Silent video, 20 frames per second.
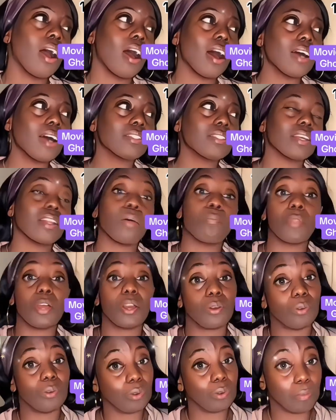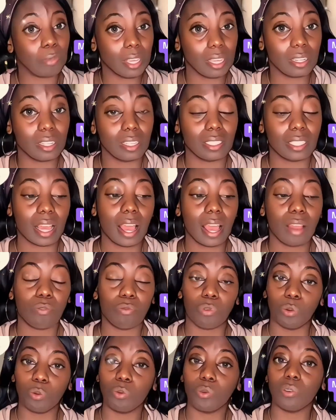I said, I'm not going to bed because I have
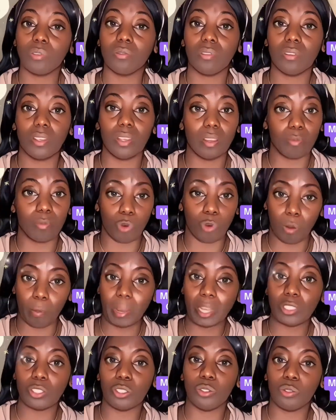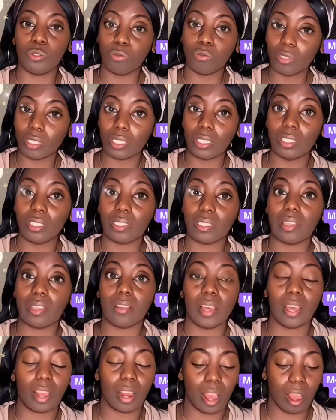wrote on my to-do list
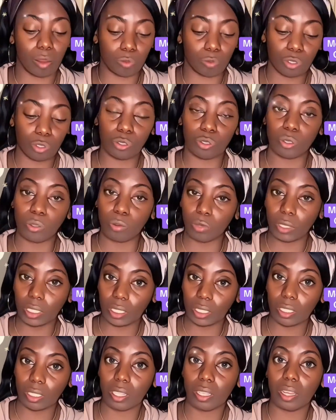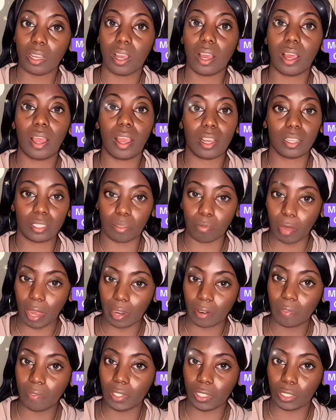that I was doing an X
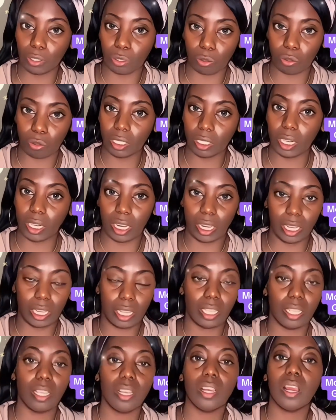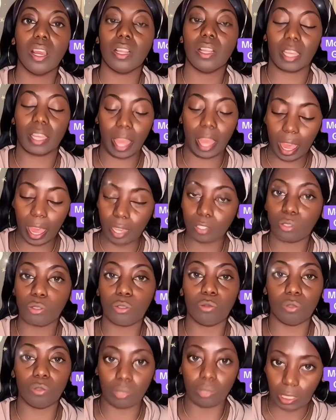amount of videos today. Like, I had a
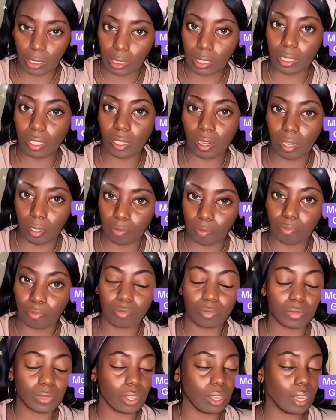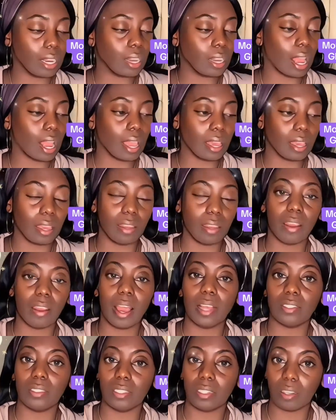to-do list today. And
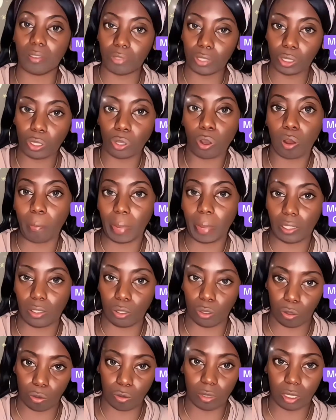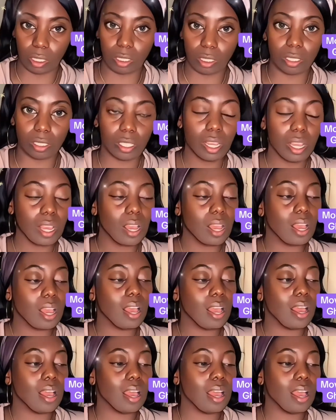I did everything on my to-do list.
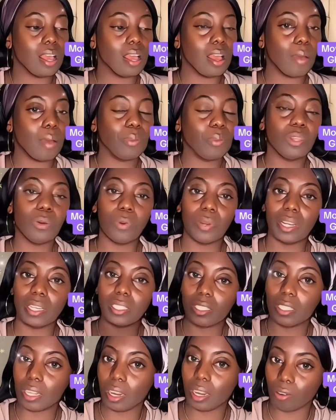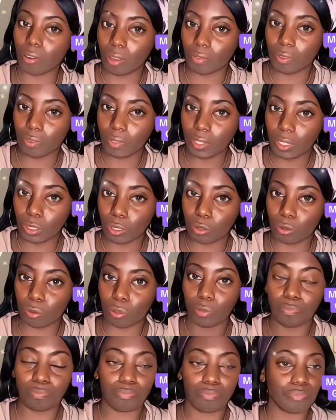But then when I see that I don't have the videos,